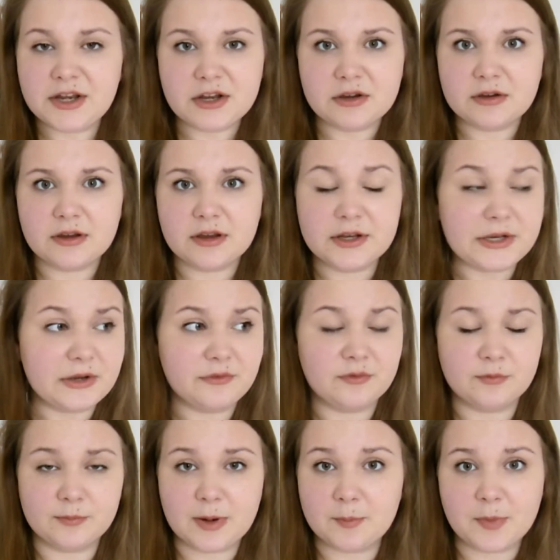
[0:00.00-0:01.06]
I don't
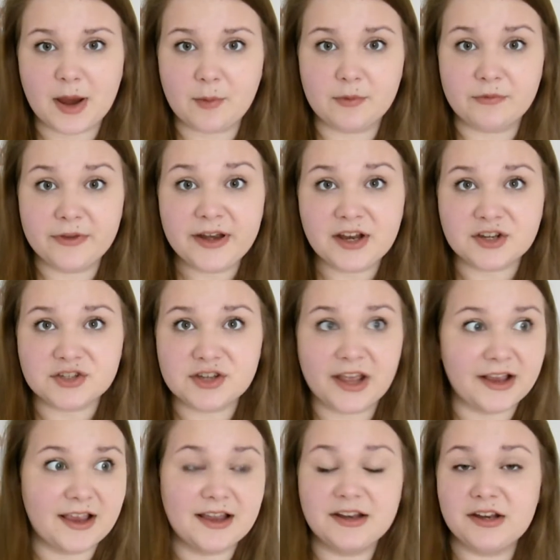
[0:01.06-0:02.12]
even remember how it
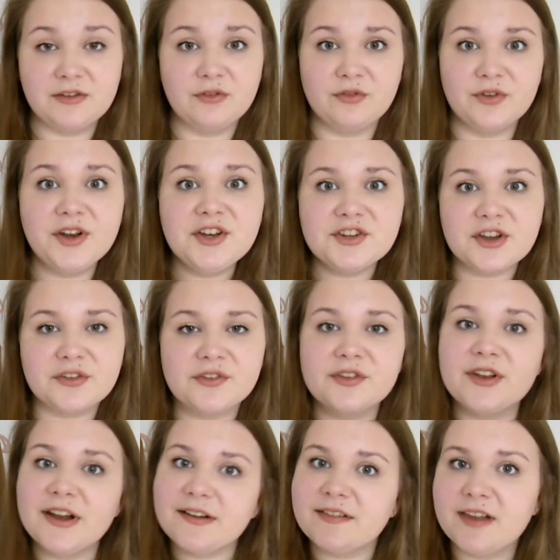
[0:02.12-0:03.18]
finished. Like, I didn't even finish it.
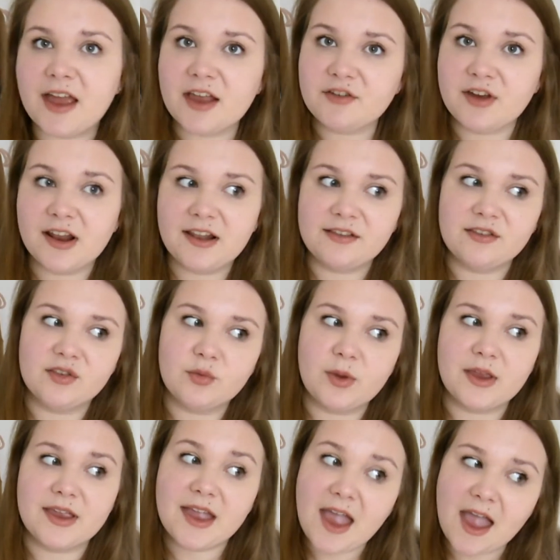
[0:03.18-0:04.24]
So the next night I tried to listen
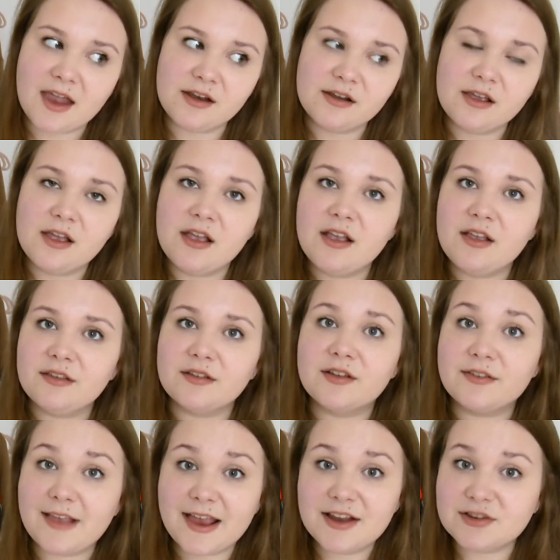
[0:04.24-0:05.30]
to it again,
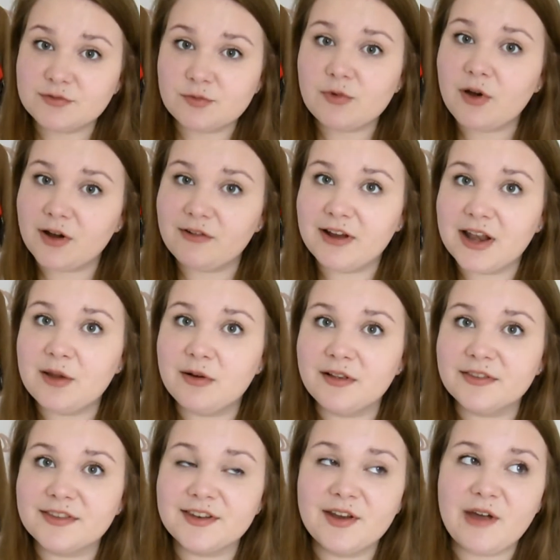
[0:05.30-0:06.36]
because I actually really
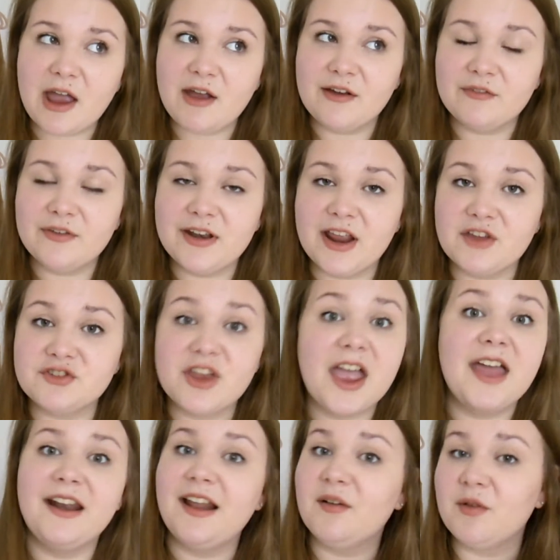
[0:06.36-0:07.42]
wanted to know how it
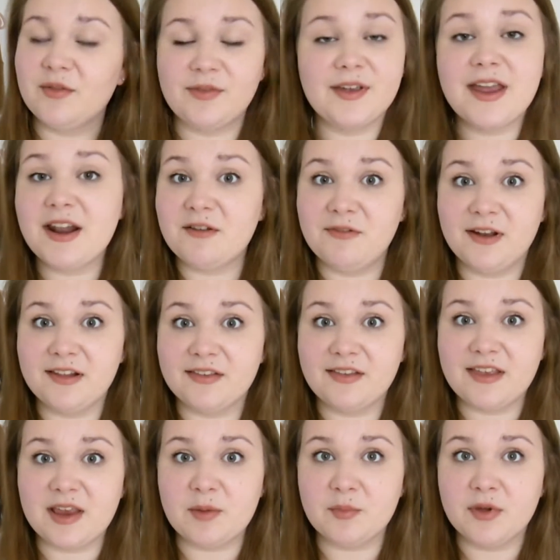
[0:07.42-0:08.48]
finished. And then once again I fell
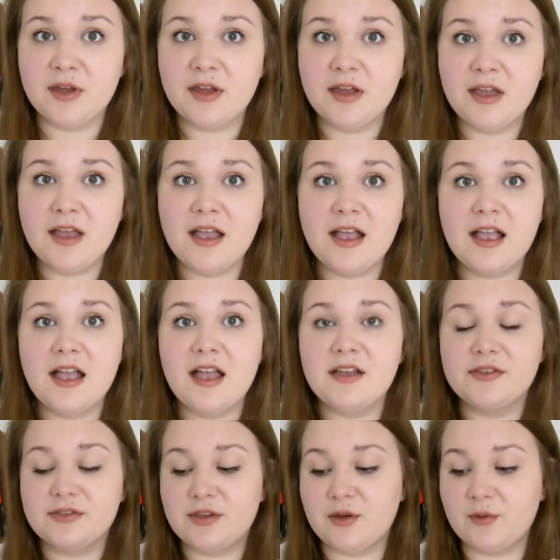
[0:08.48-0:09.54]
asleep.
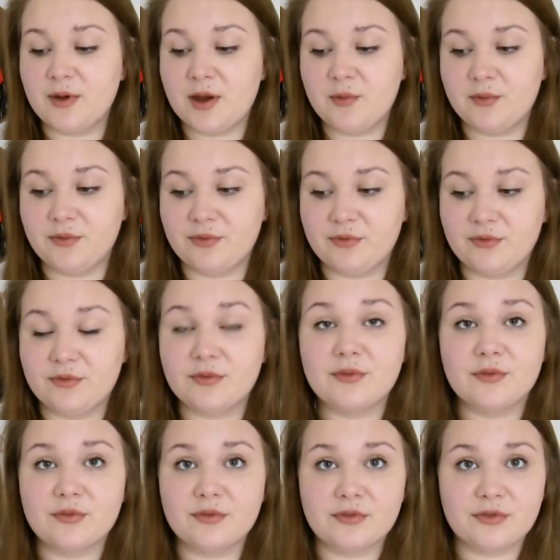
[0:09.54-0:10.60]
So I
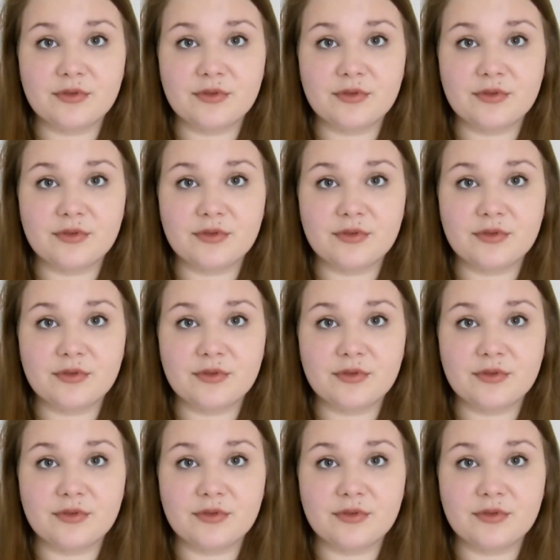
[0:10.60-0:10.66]
was